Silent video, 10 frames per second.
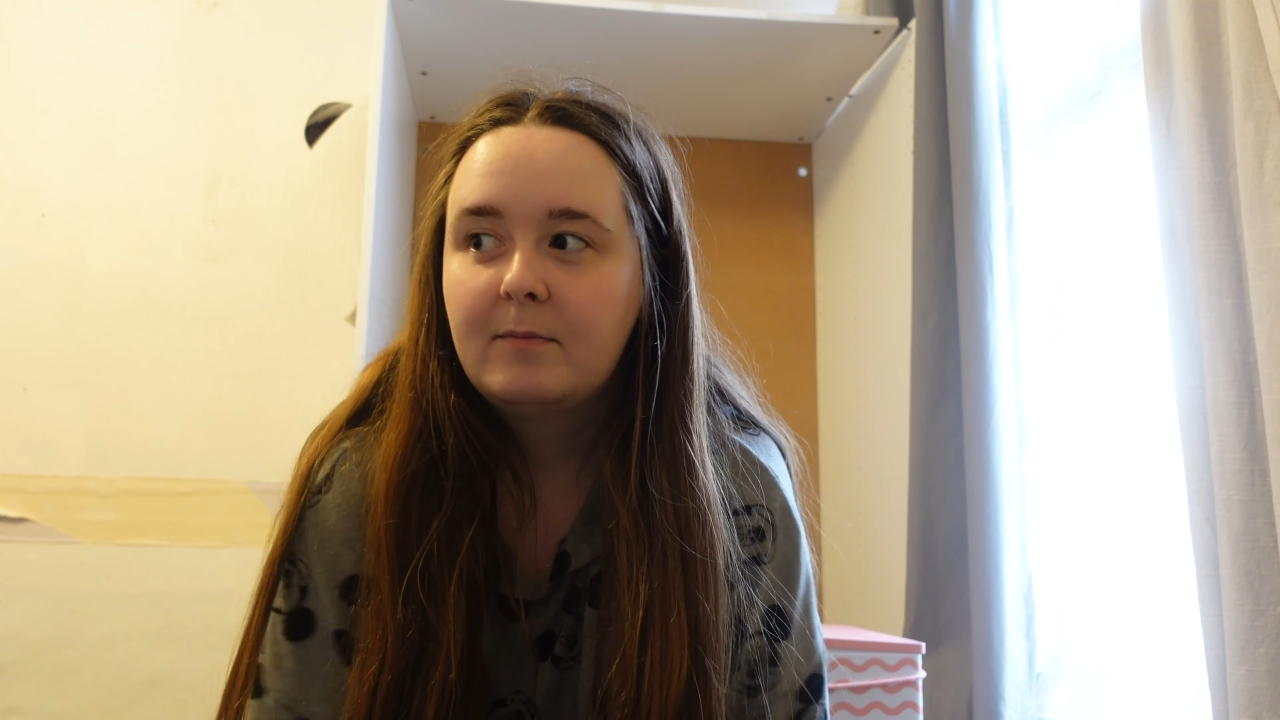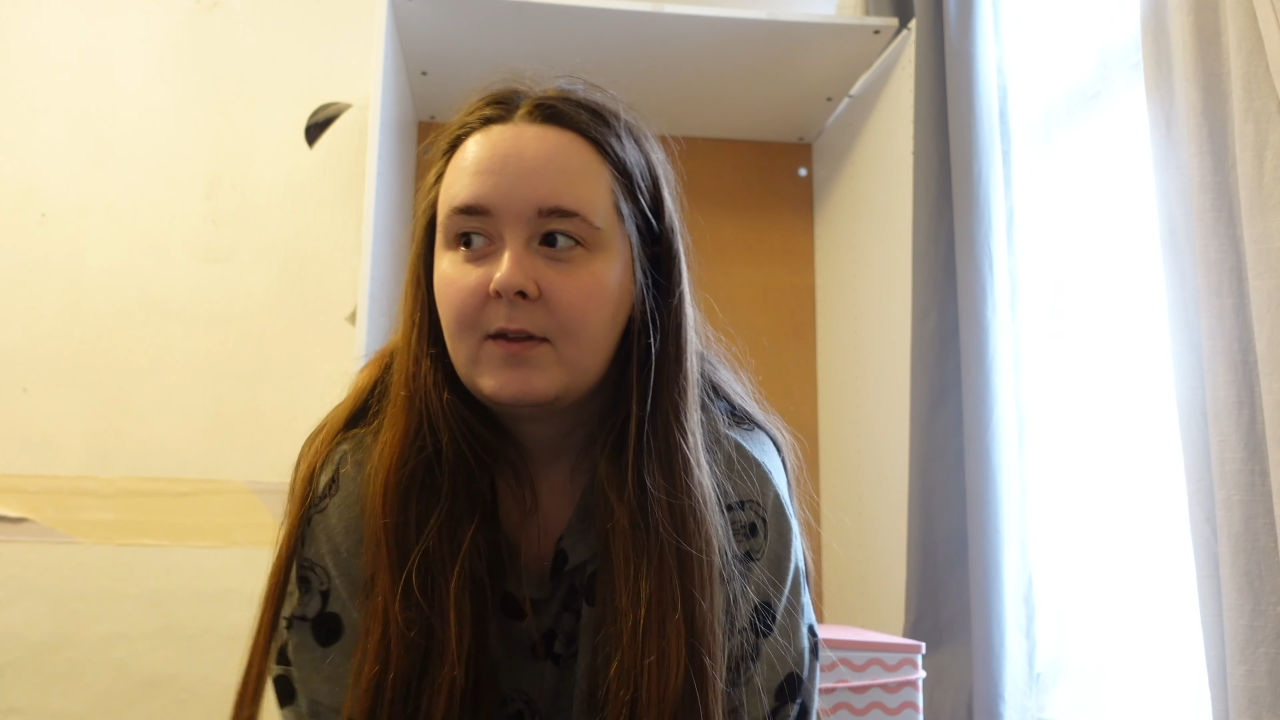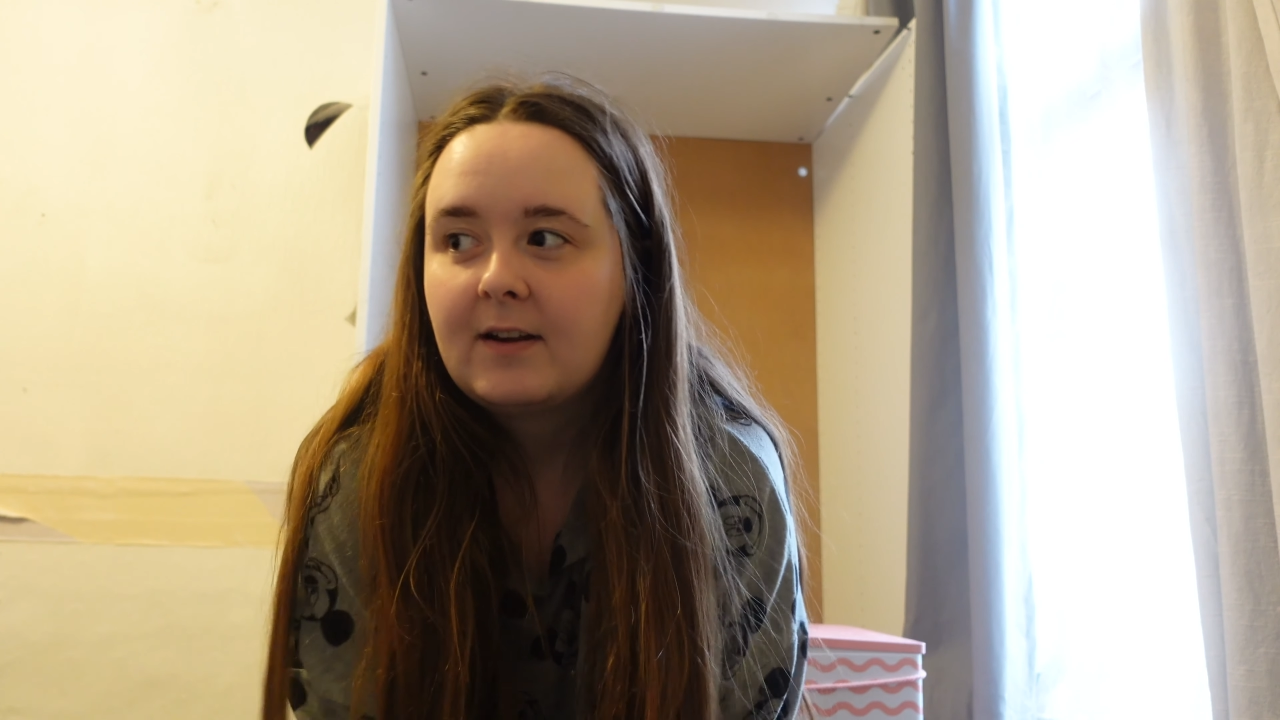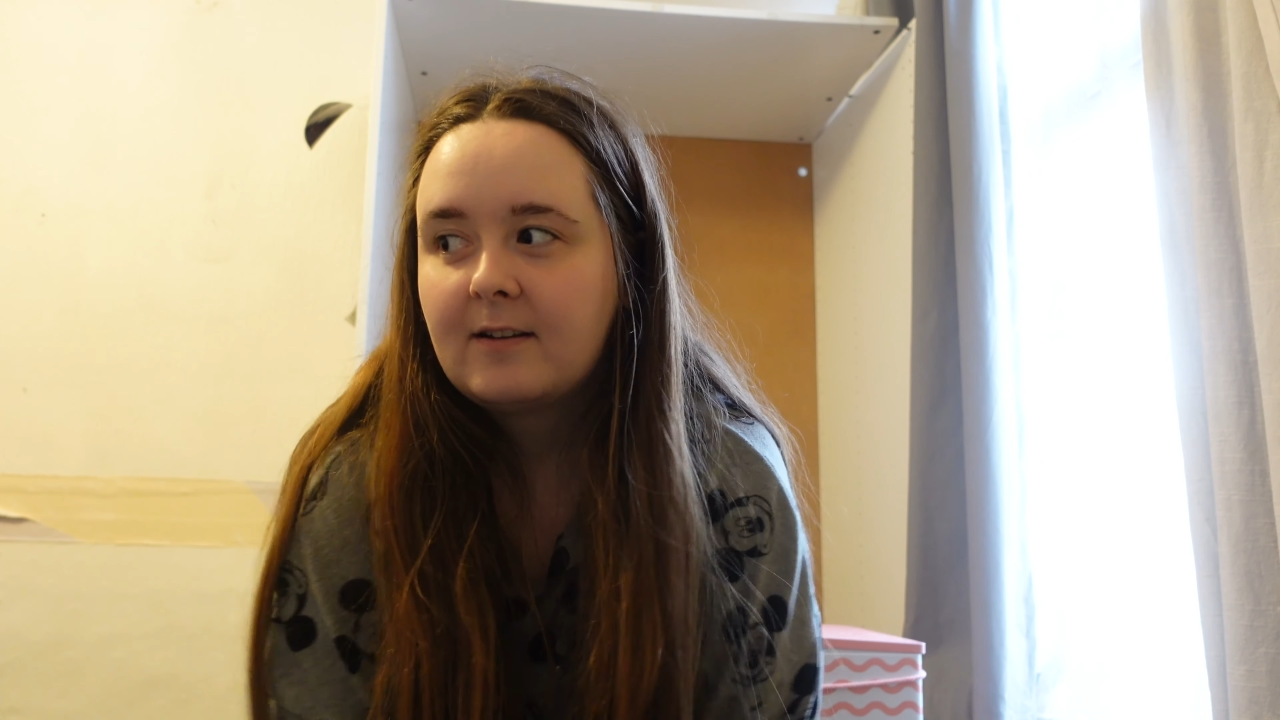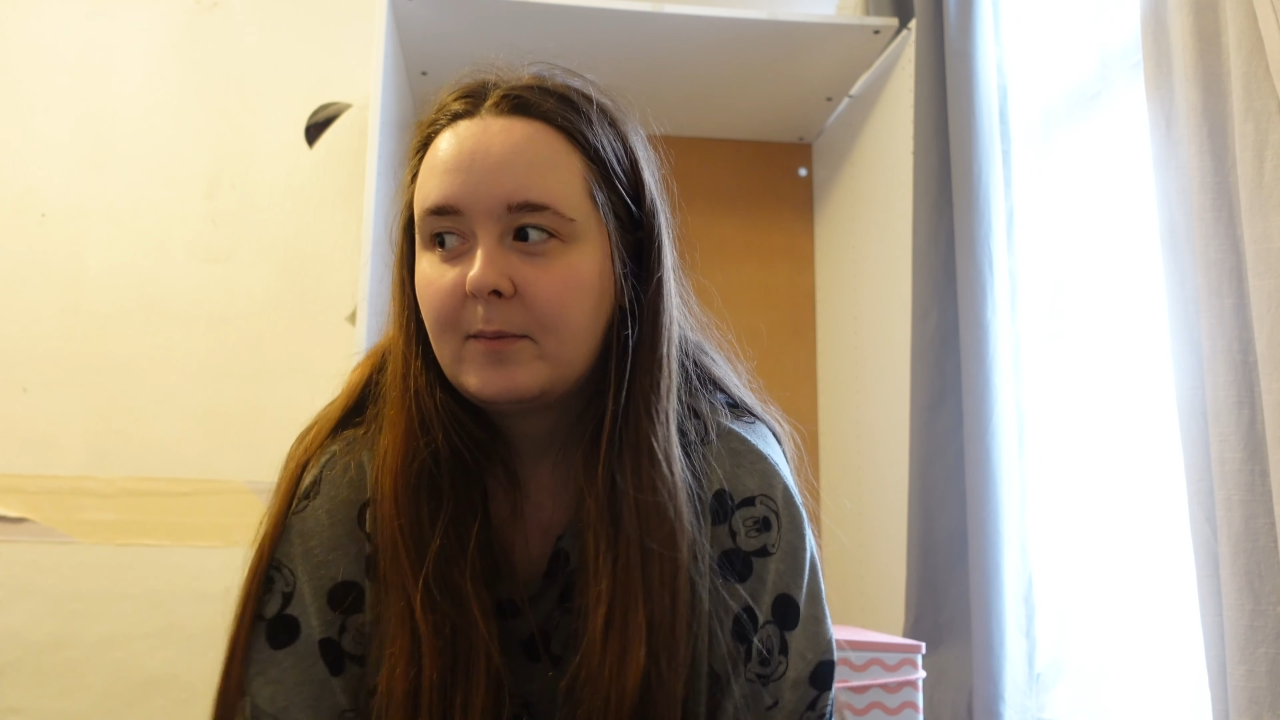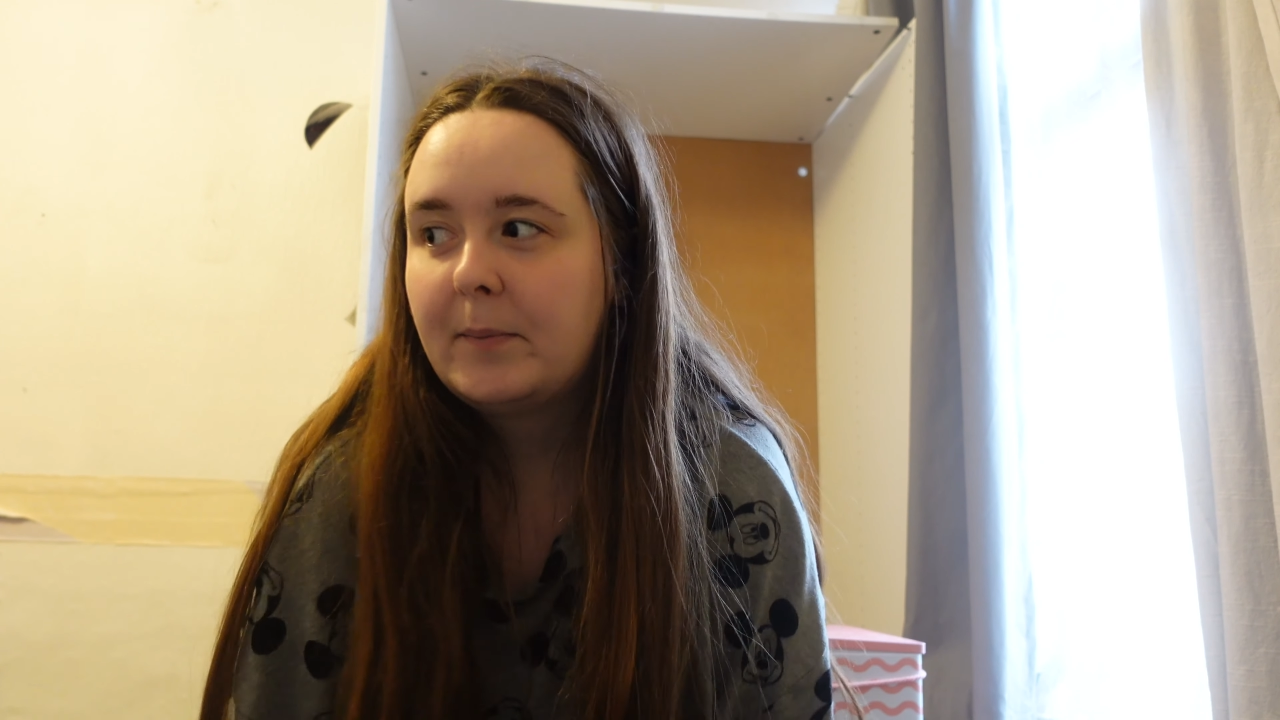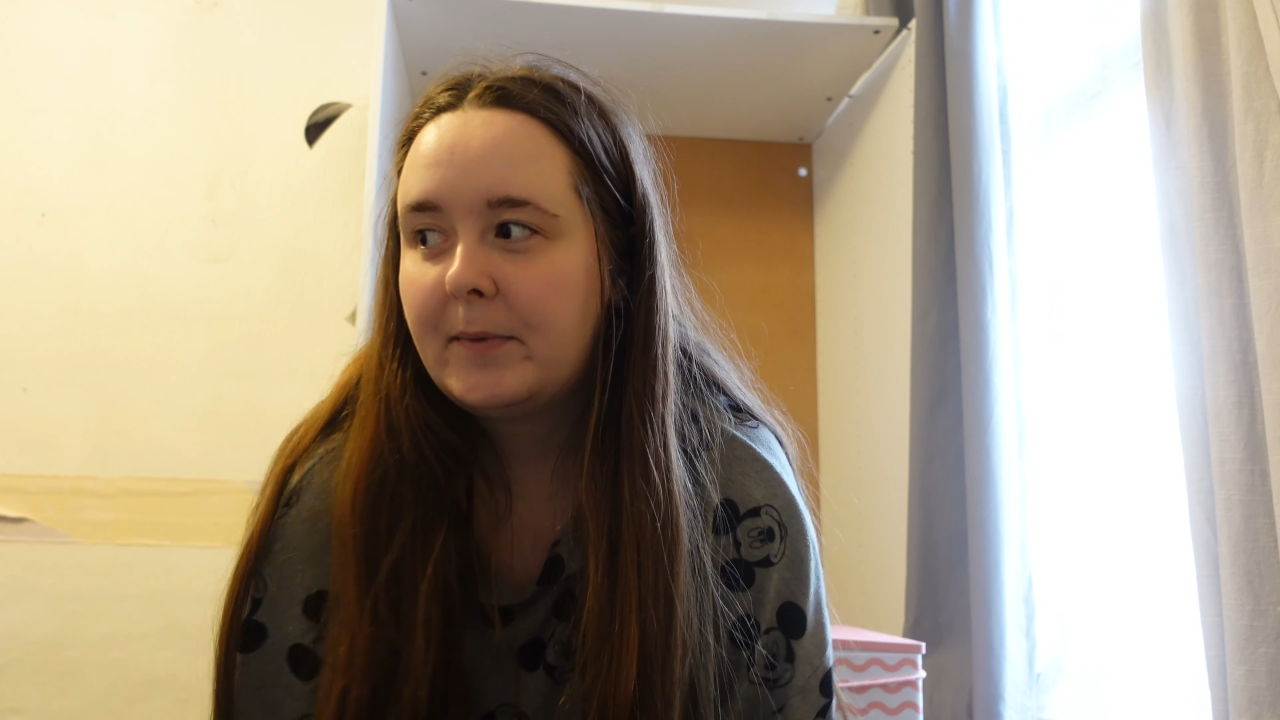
Things up our